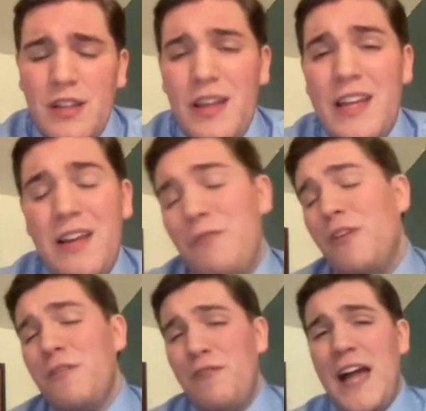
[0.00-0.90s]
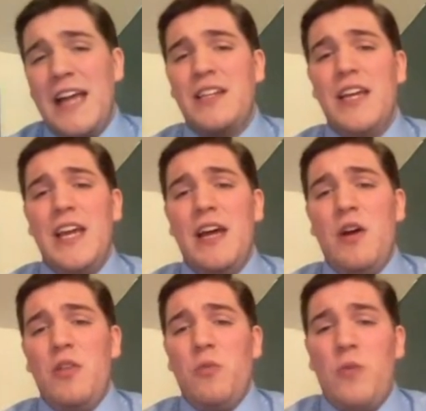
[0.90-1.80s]
A fun fact,
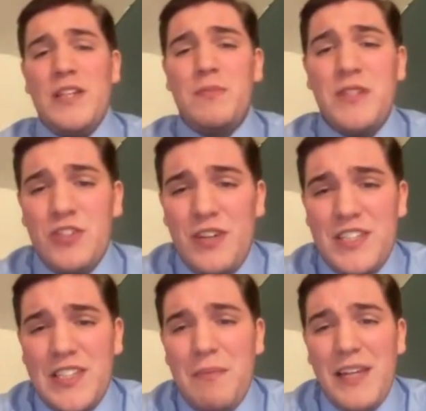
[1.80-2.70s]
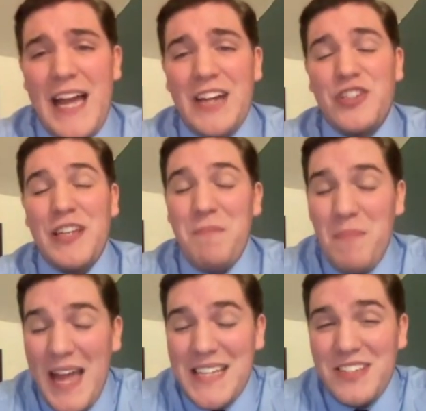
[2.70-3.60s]
the Westminster Assembly actually
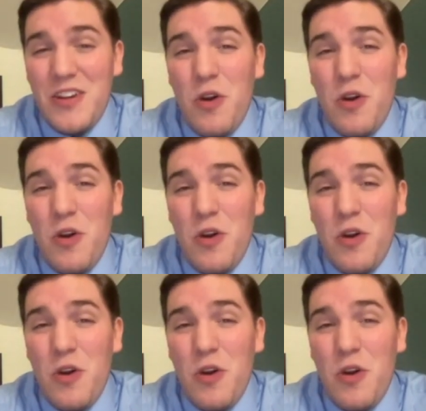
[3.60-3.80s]
met